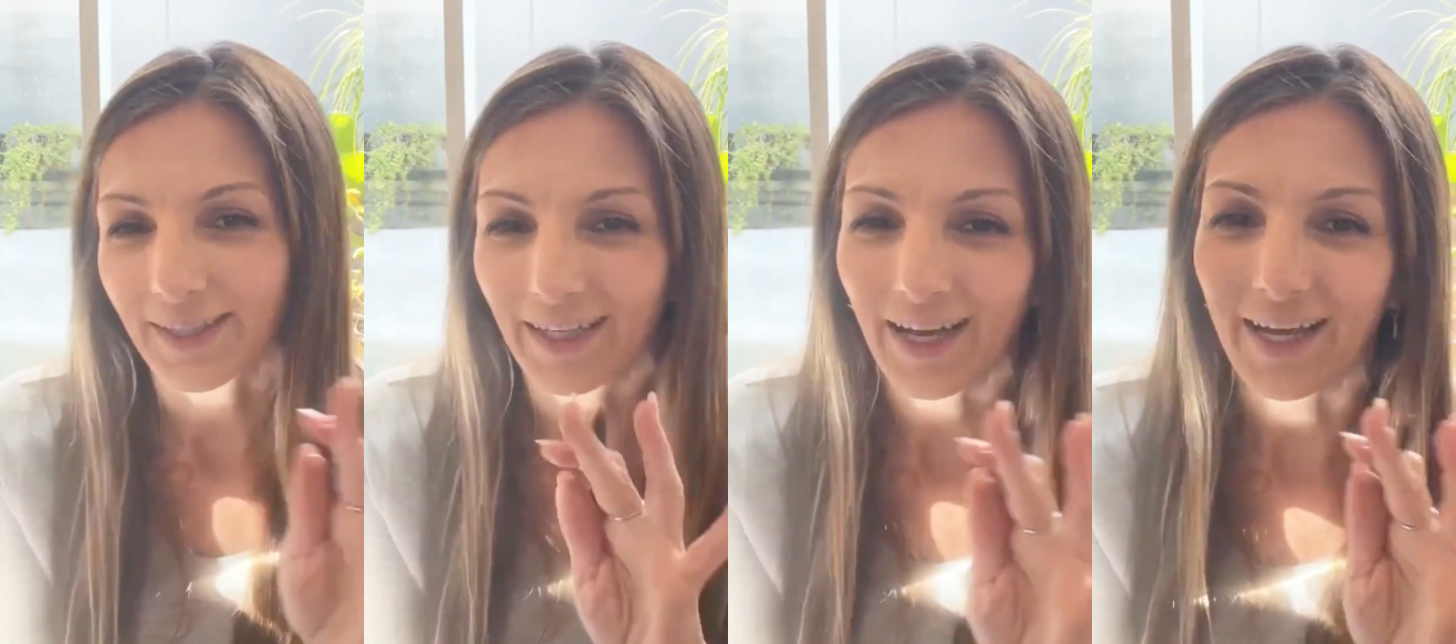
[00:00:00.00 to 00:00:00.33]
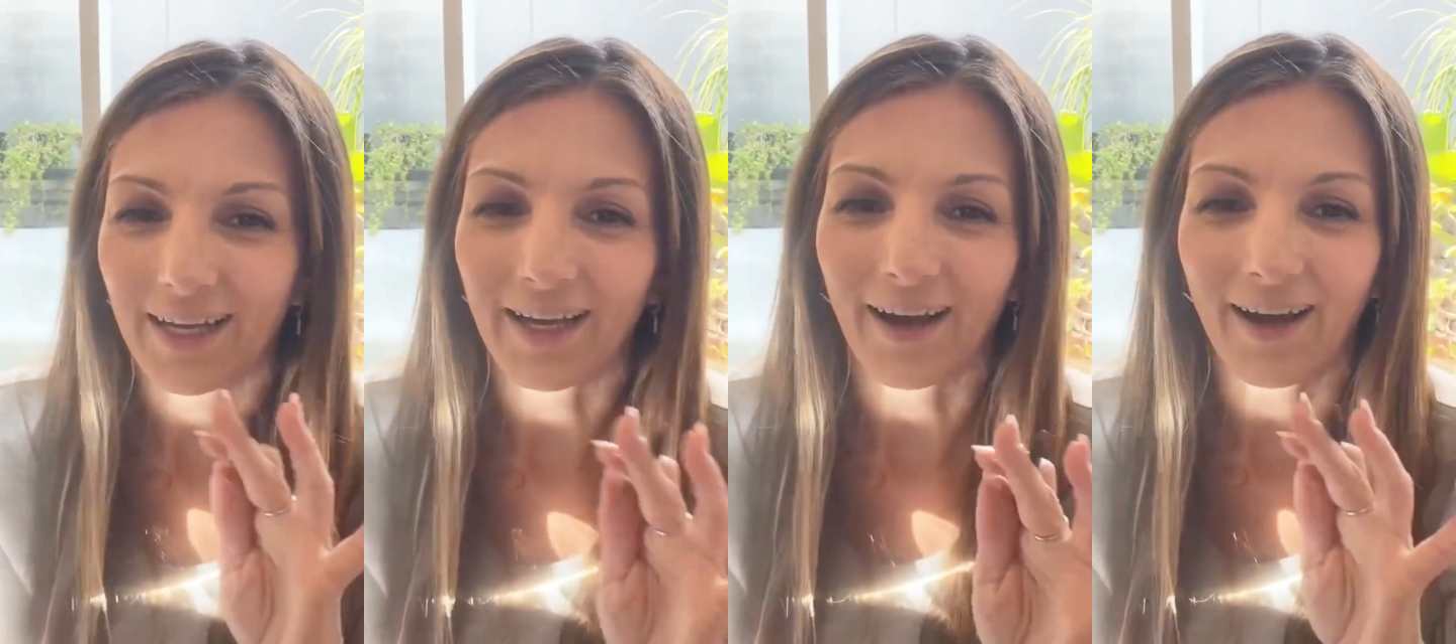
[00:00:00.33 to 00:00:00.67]

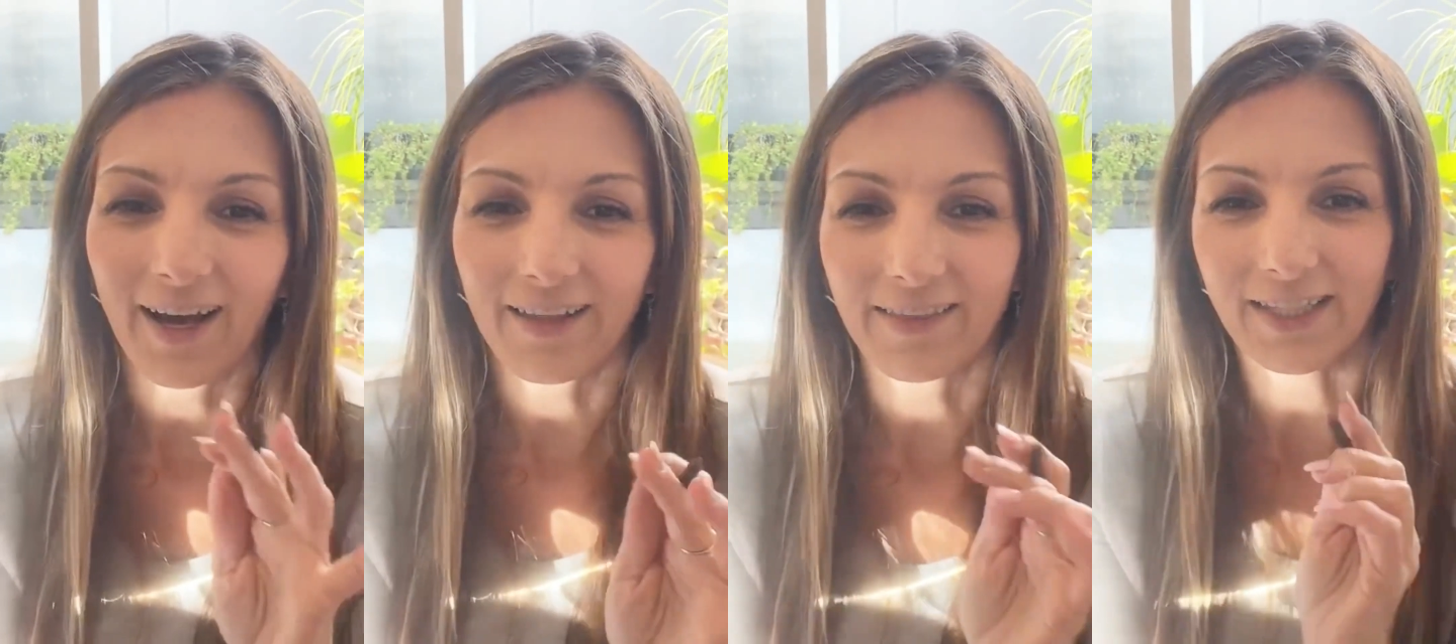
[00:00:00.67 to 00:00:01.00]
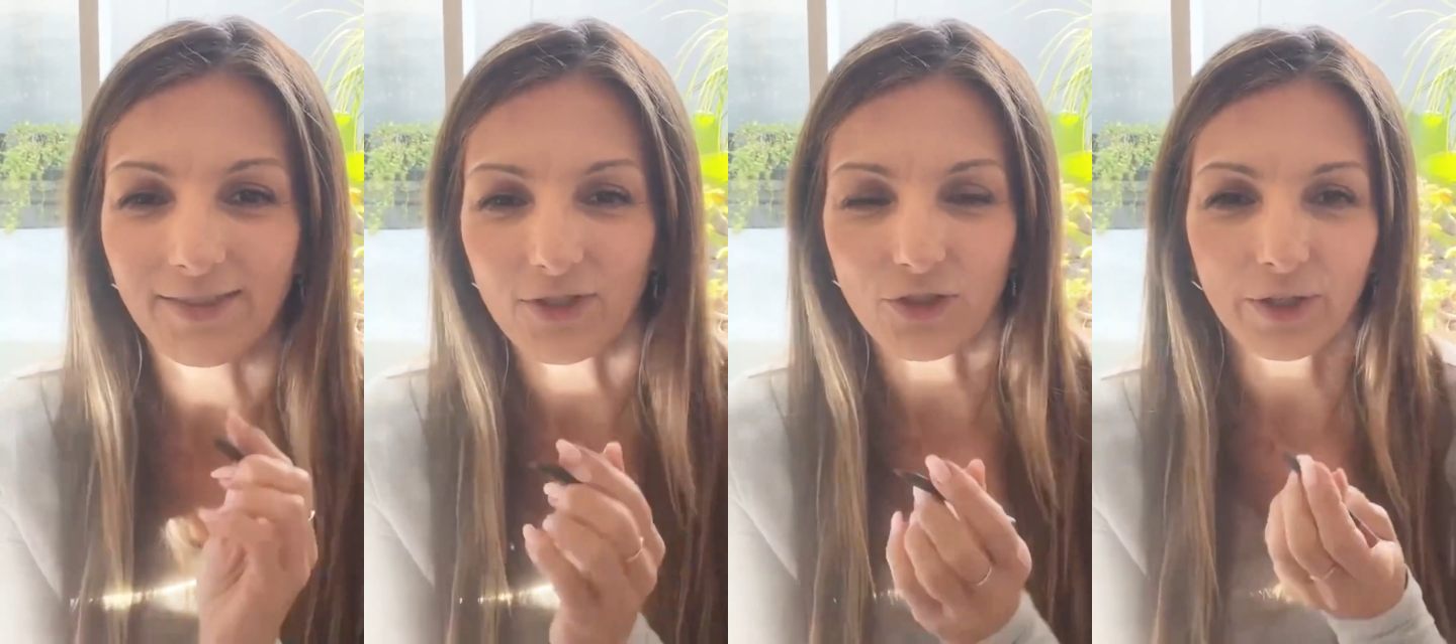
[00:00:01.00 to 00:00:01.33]
G'day, hi,
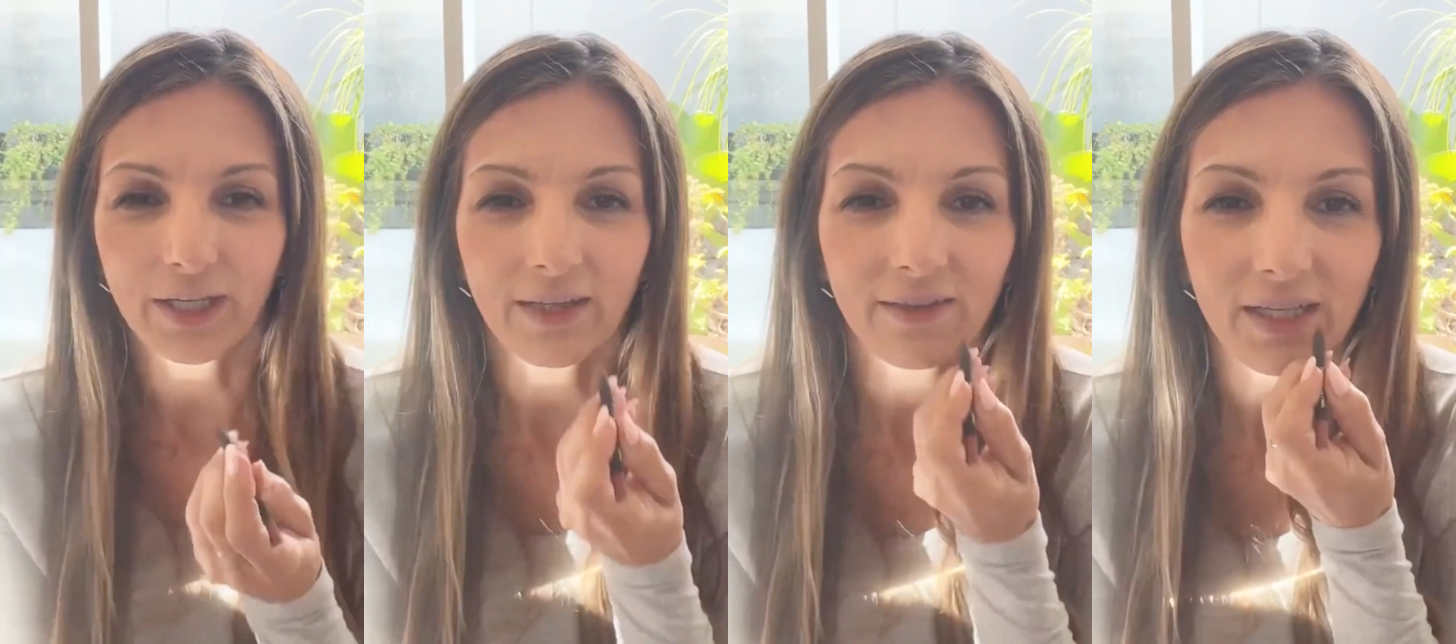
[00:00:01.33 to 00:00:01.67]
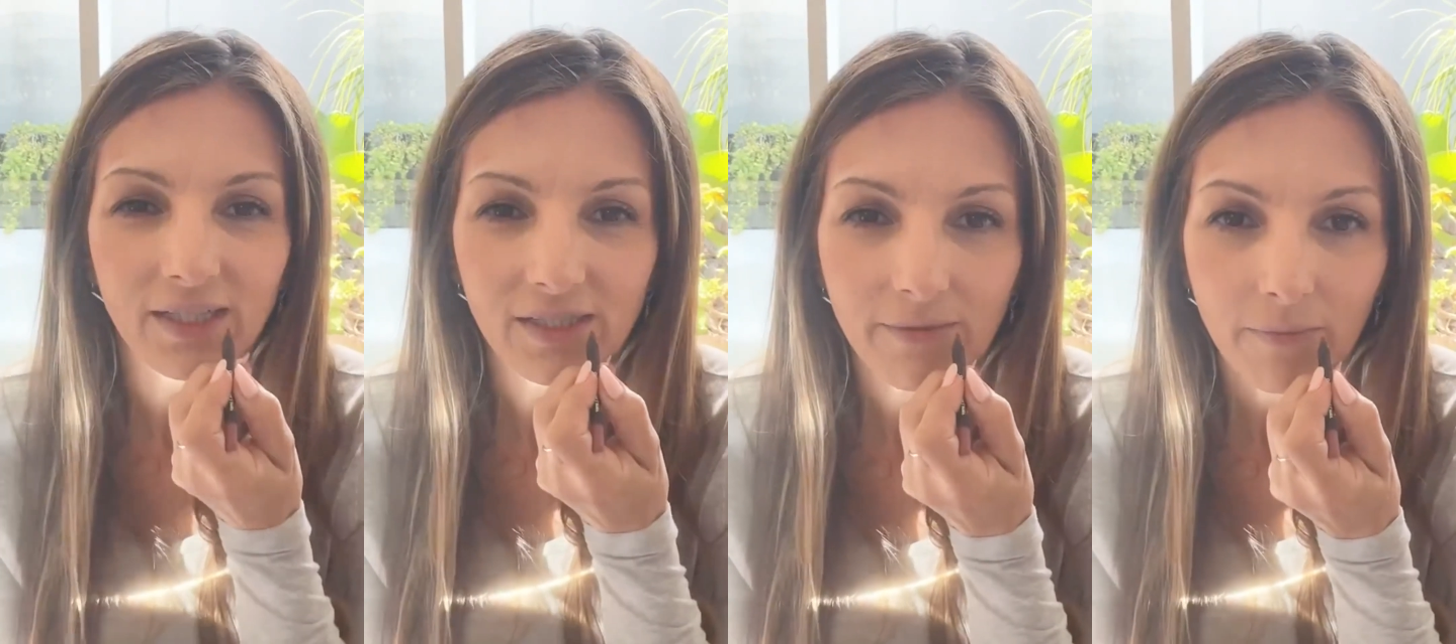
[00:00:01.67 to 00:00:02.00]
thanks for joining,
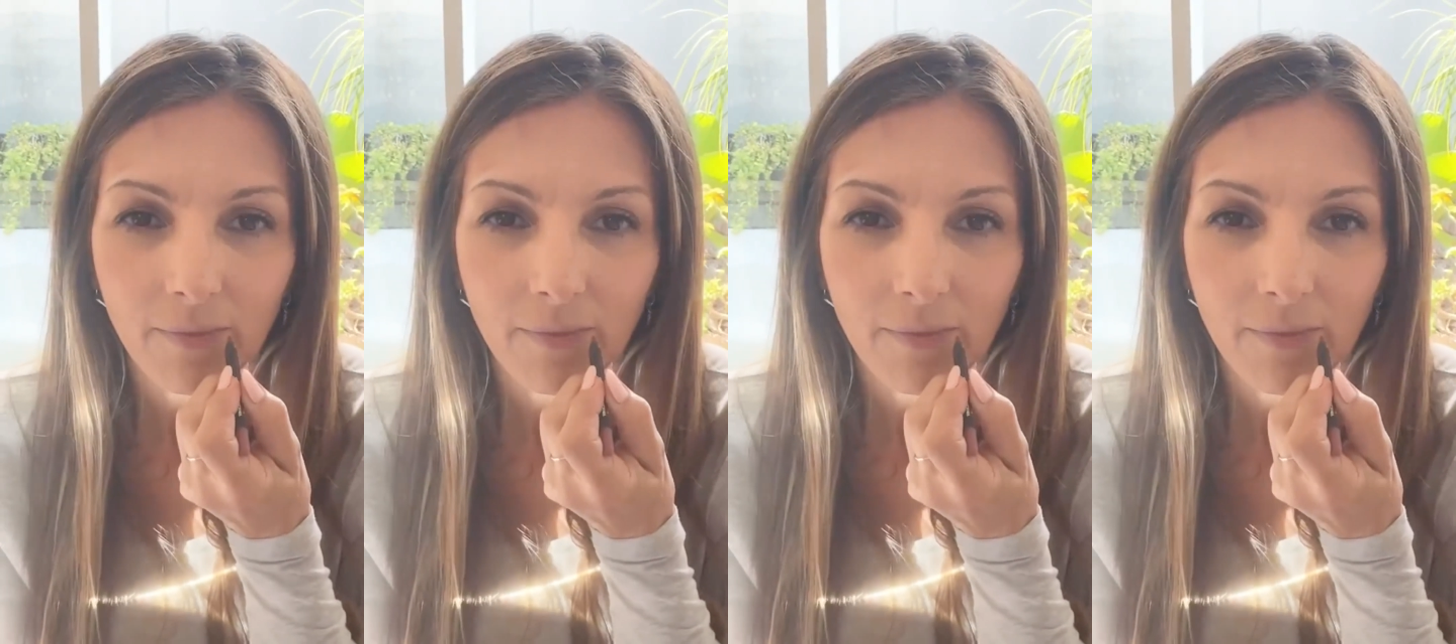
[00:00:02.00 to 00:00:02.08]
thanks.